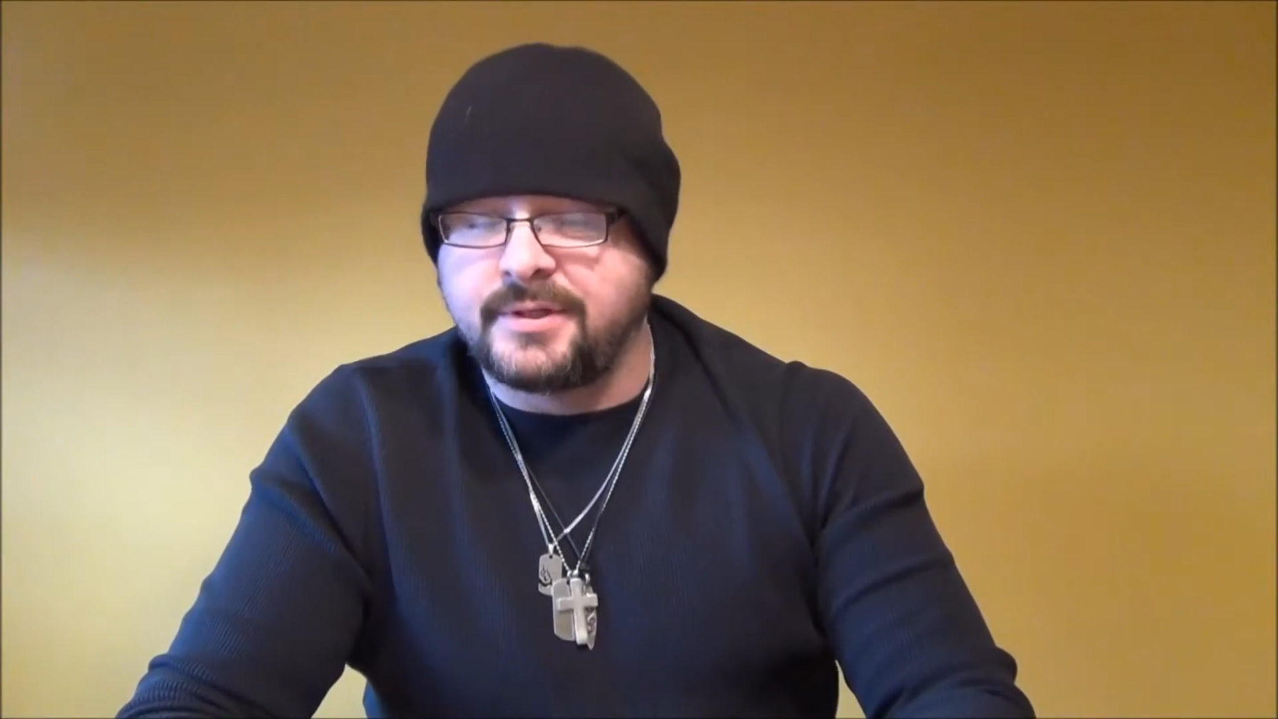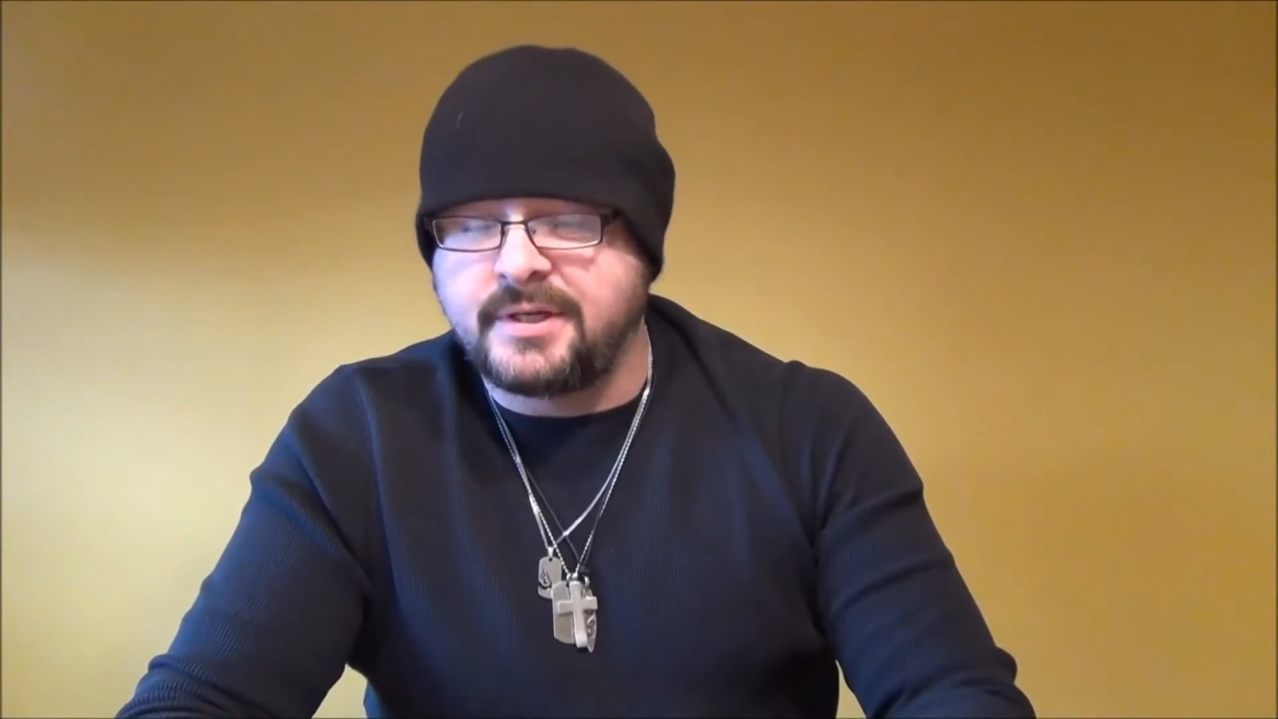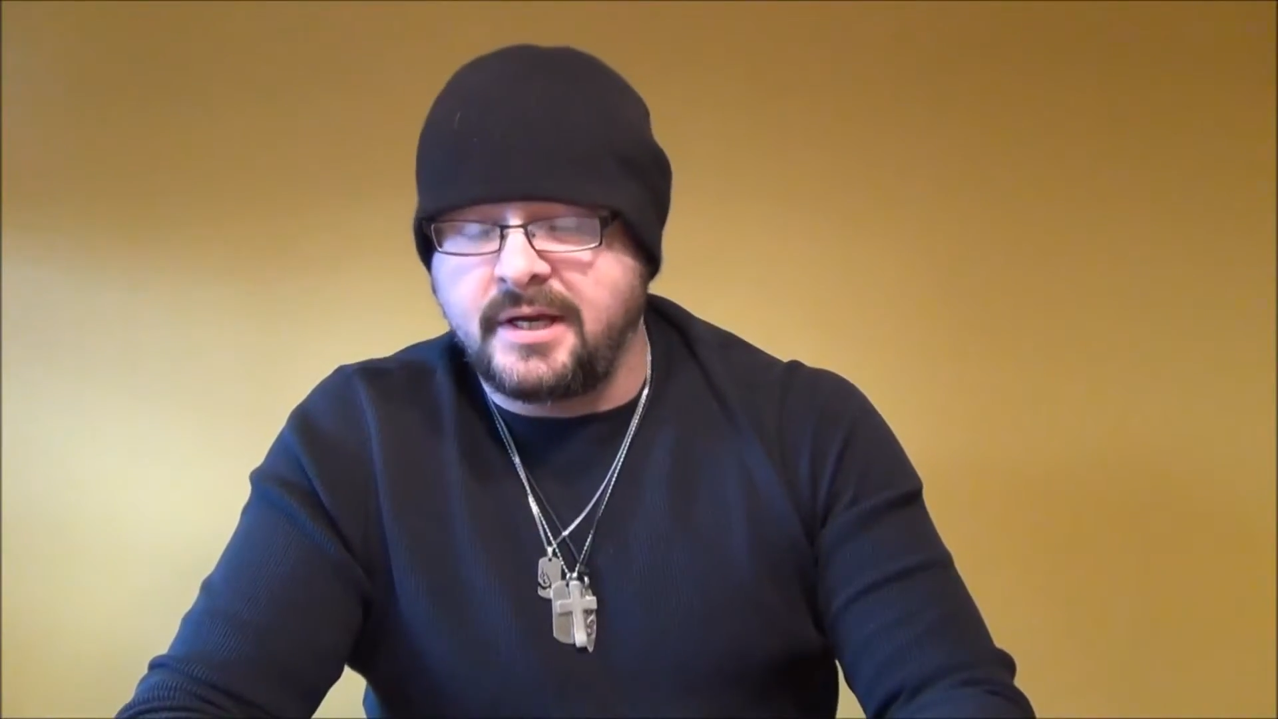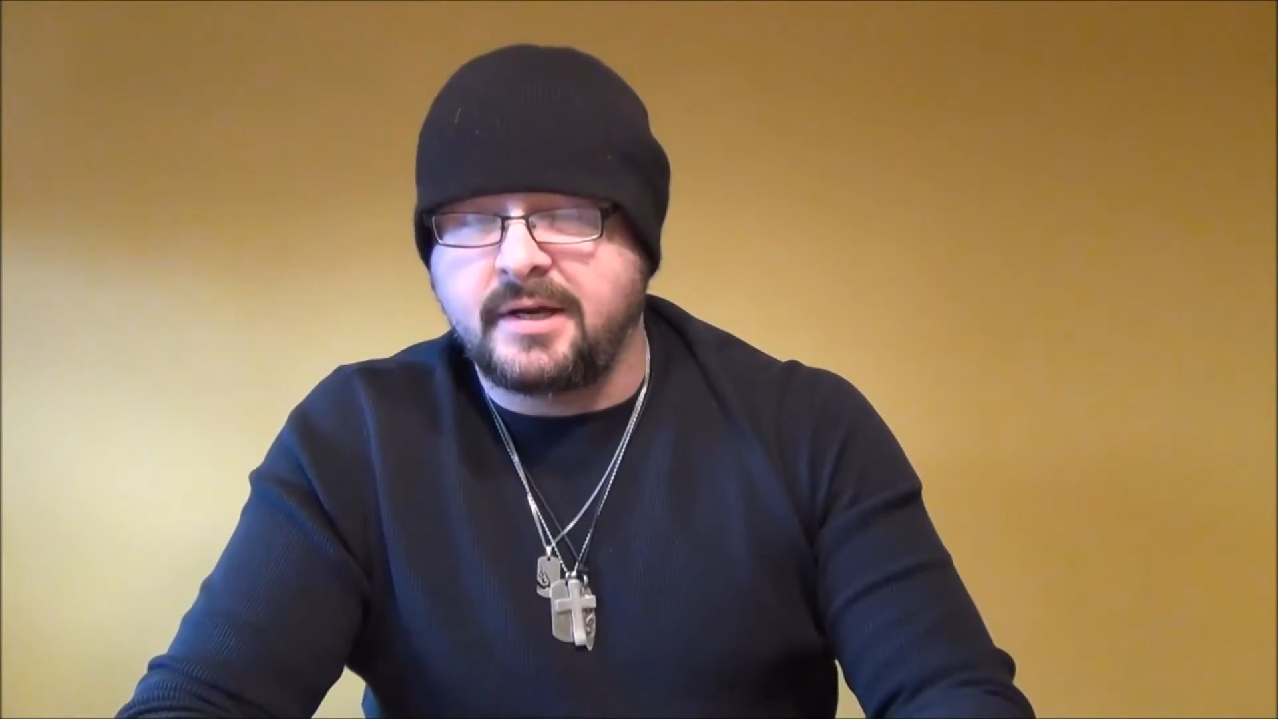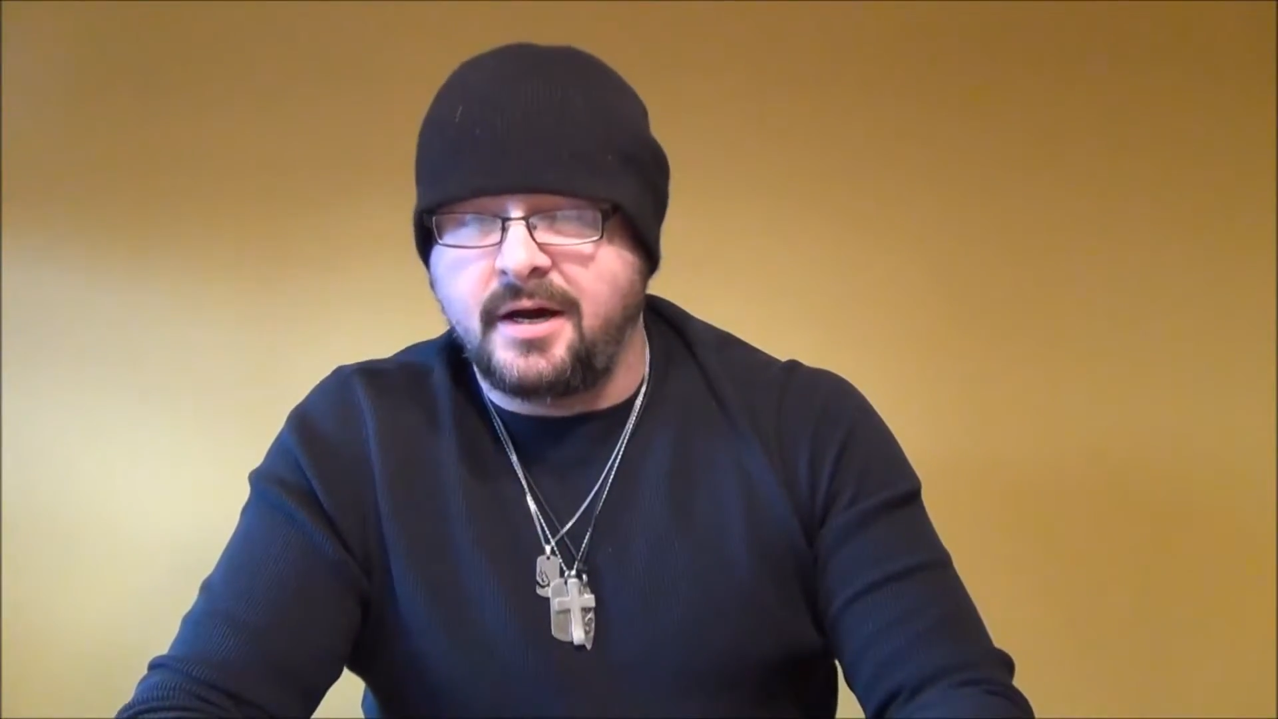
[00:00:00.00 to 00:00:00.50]

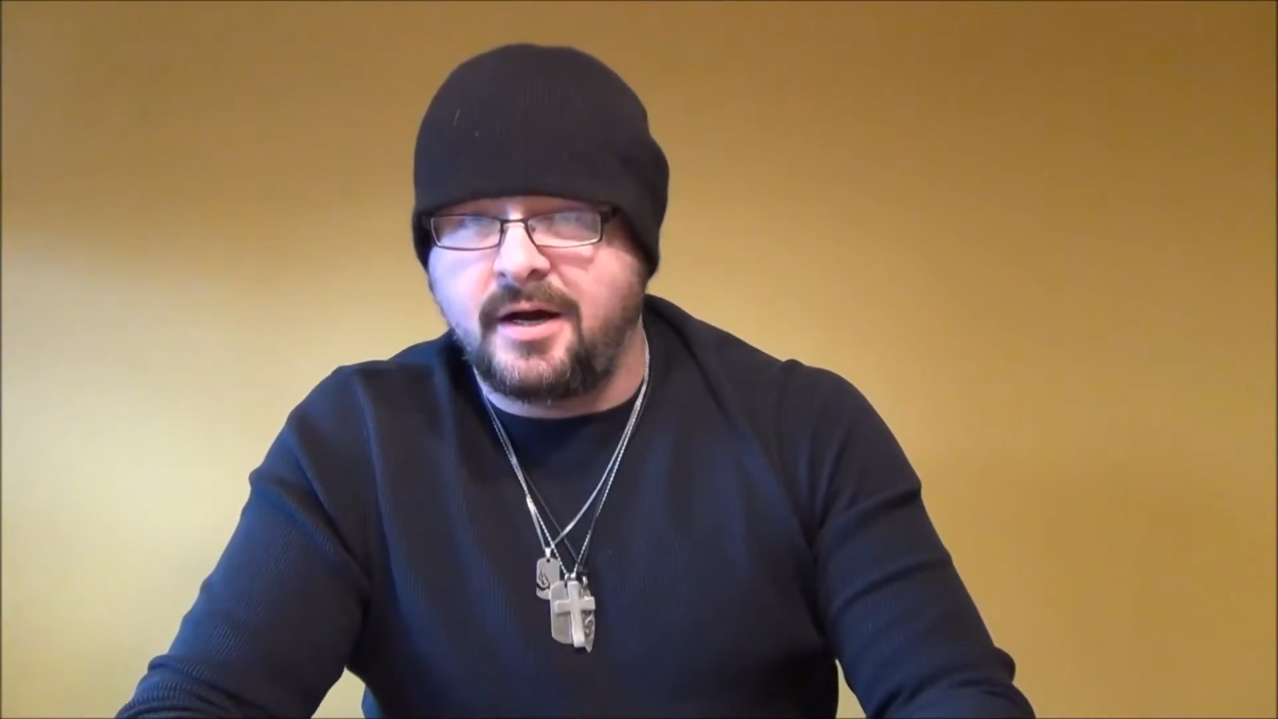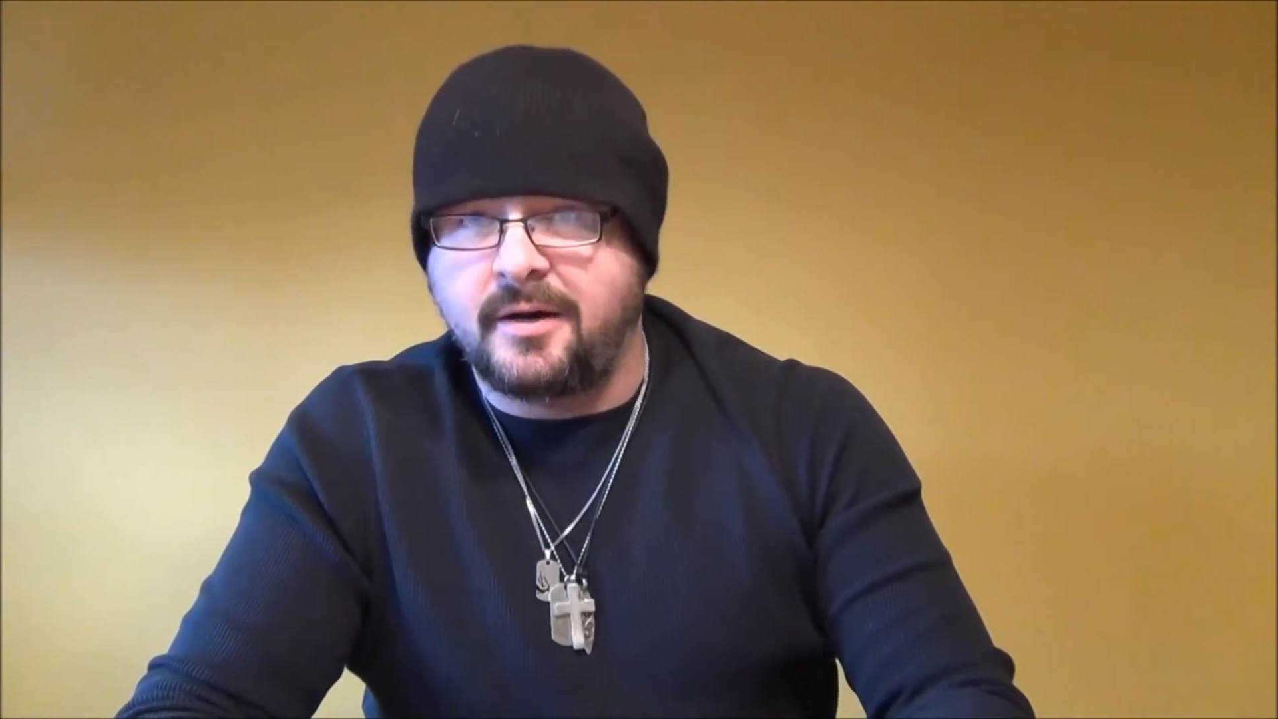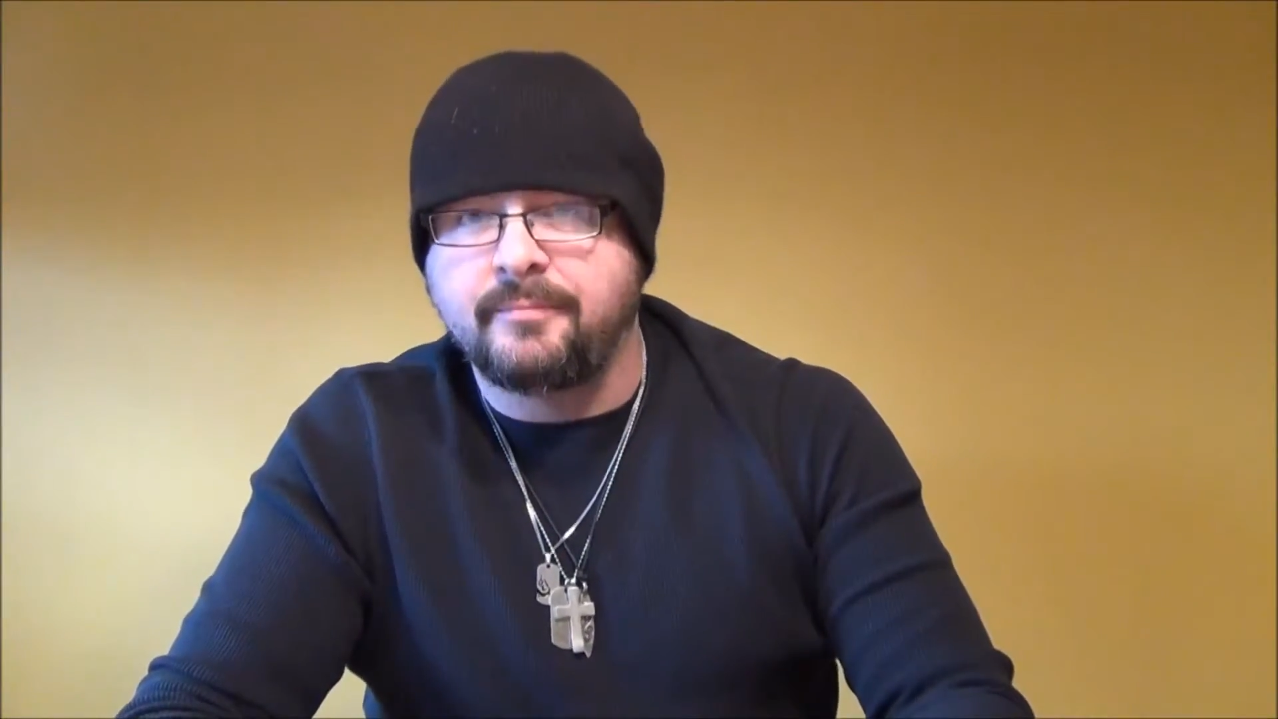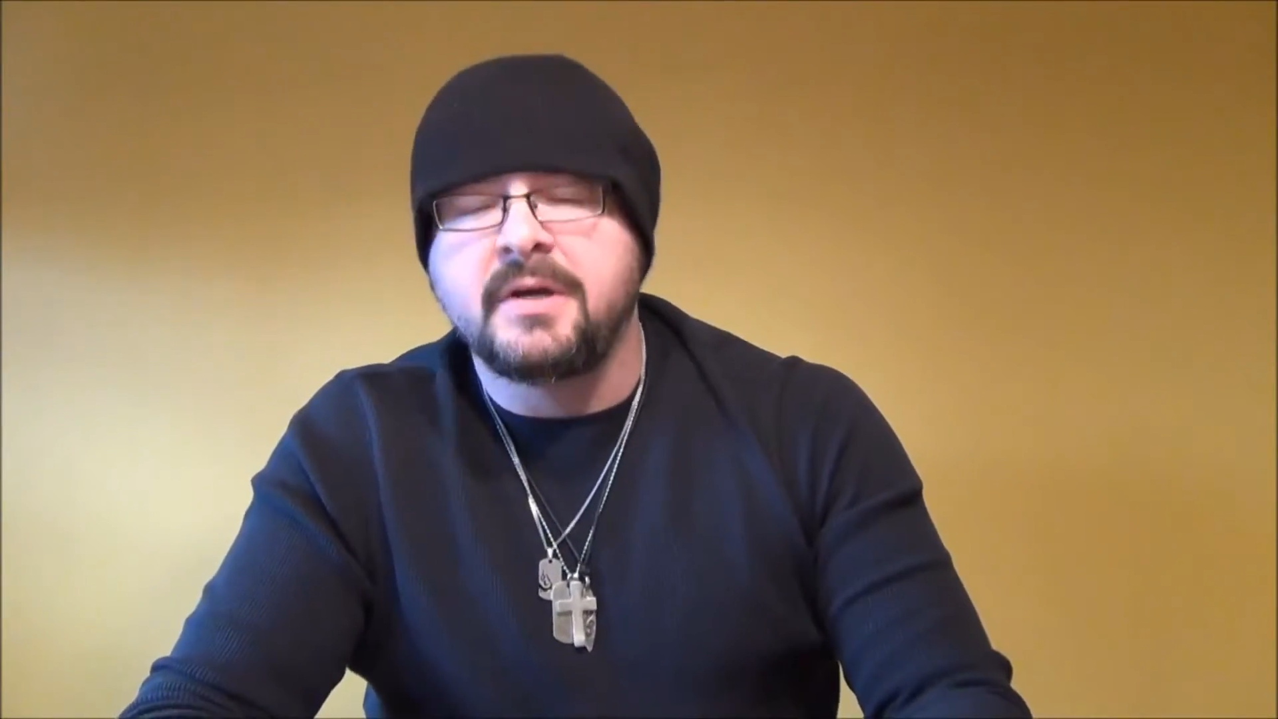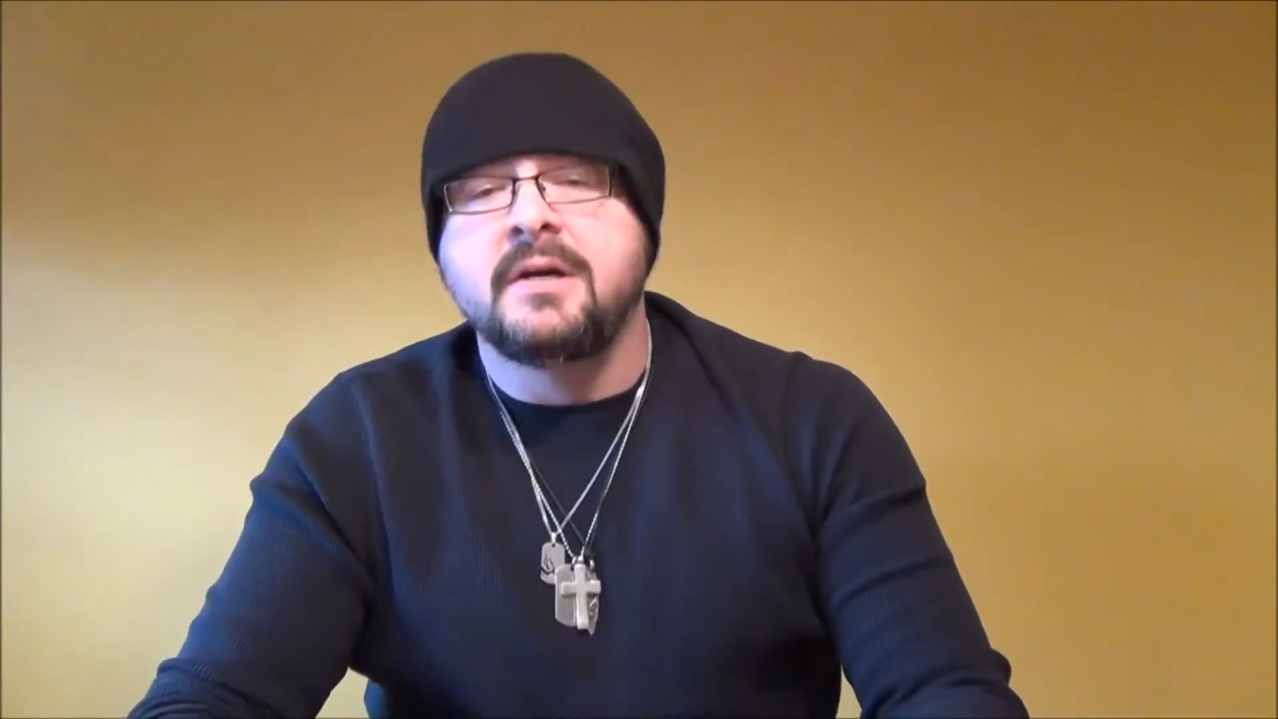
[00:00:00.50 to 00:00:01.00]
stay
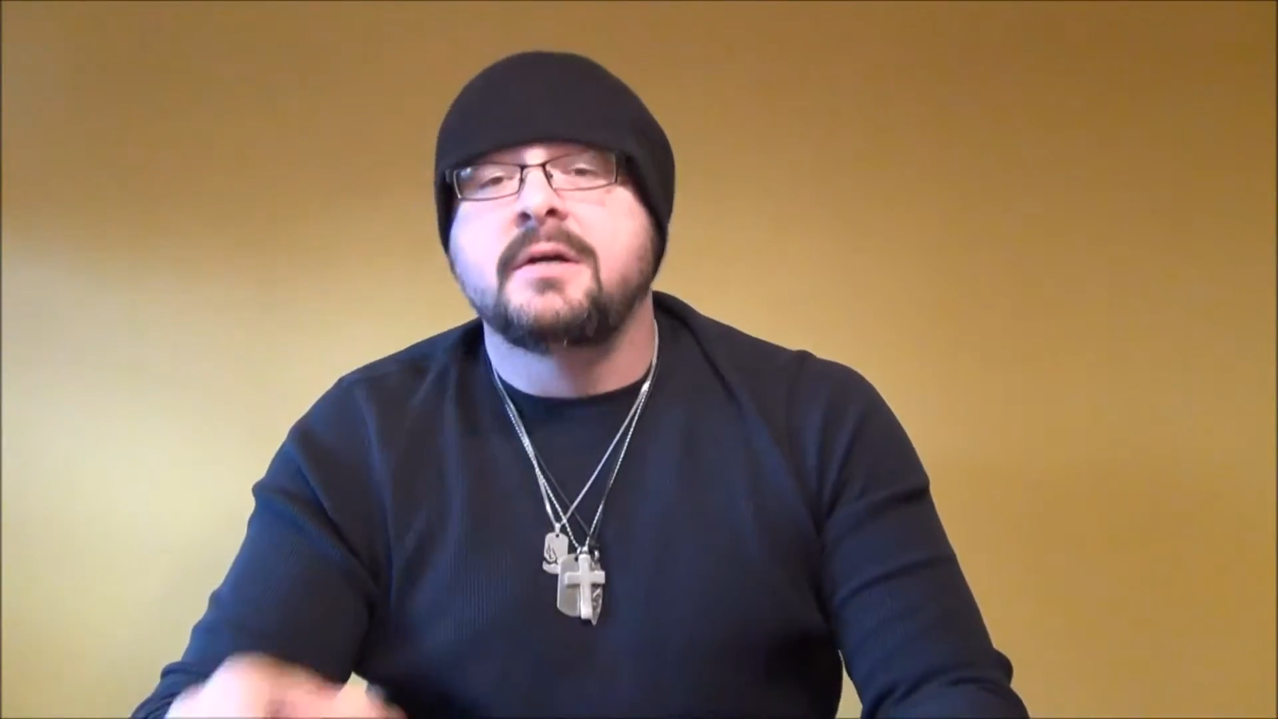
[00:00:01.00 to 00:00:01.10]
calm?